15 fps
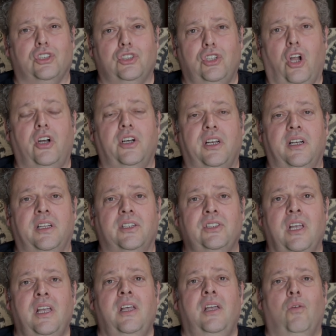started, is
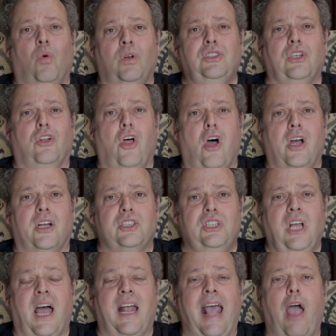what's a long shot?